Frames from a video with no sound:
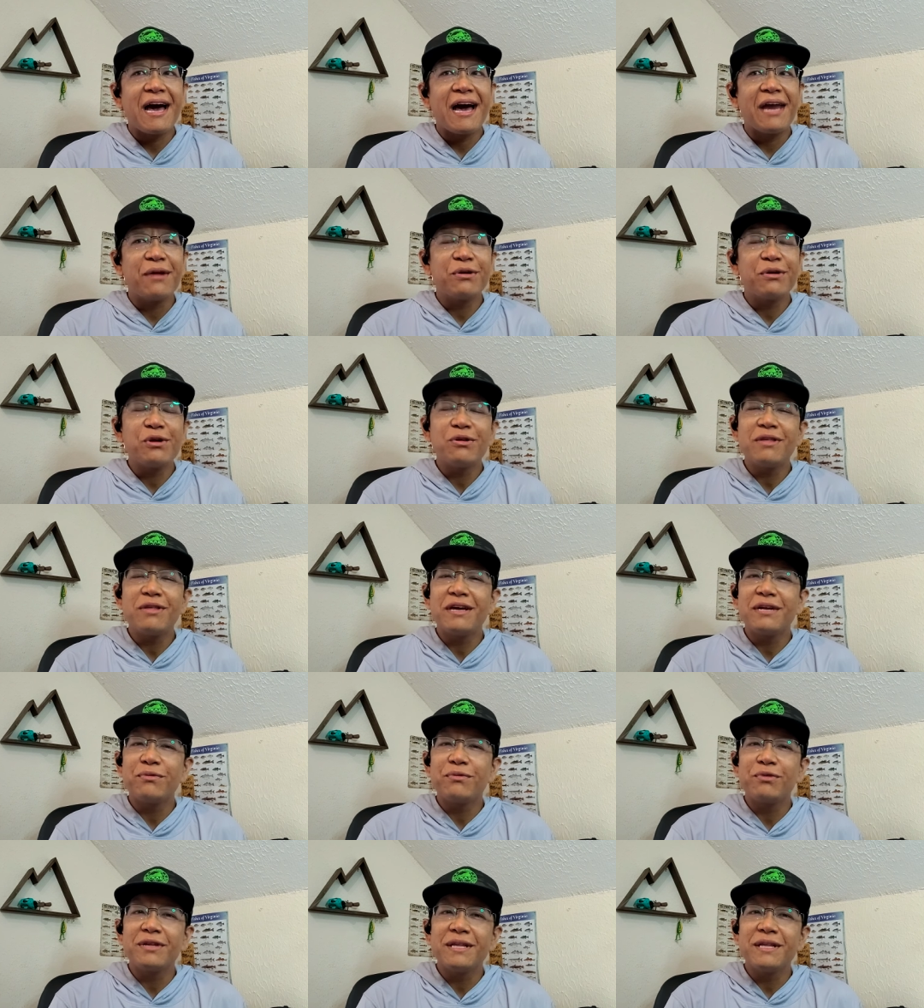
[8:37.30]
I don't know that
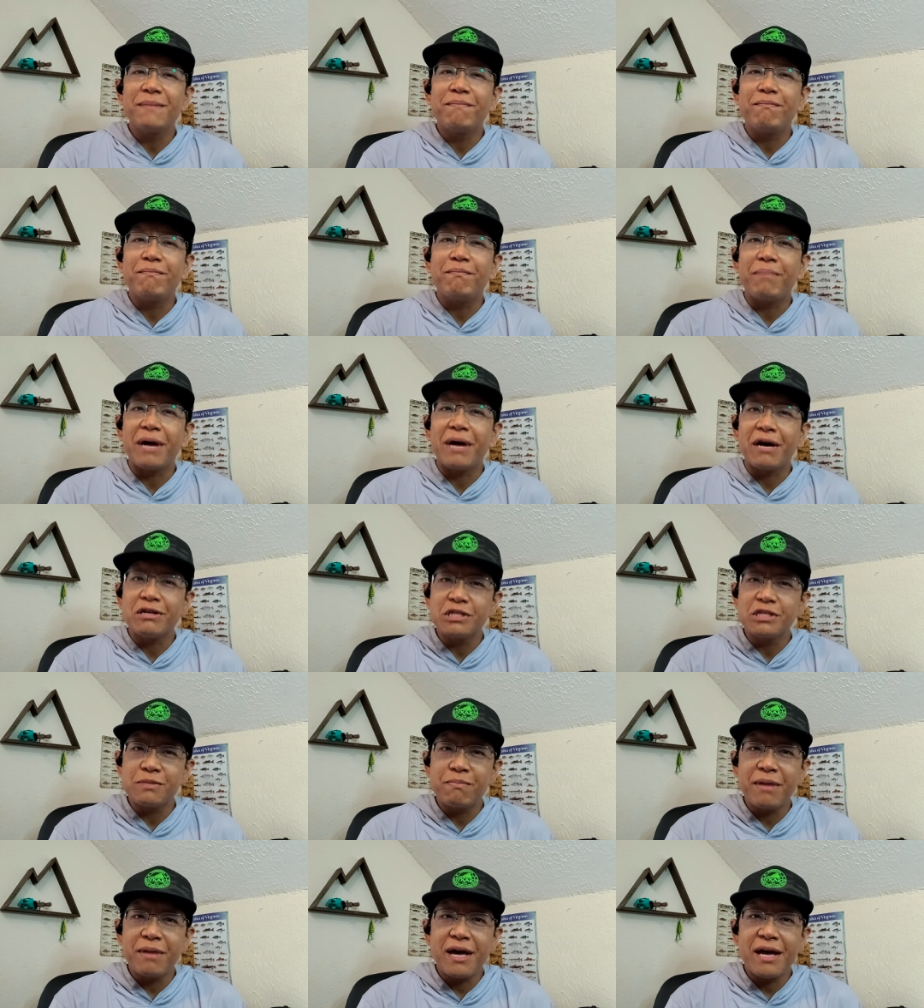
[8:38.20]
it really
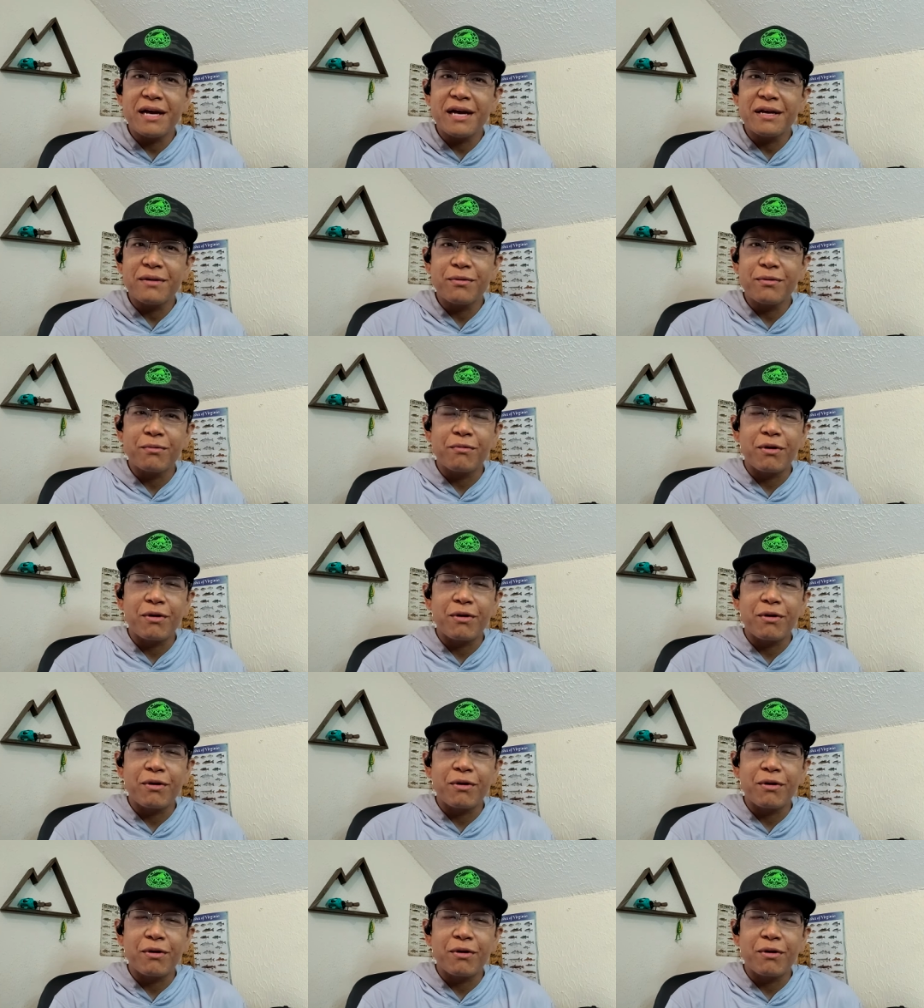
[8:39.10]
bounced back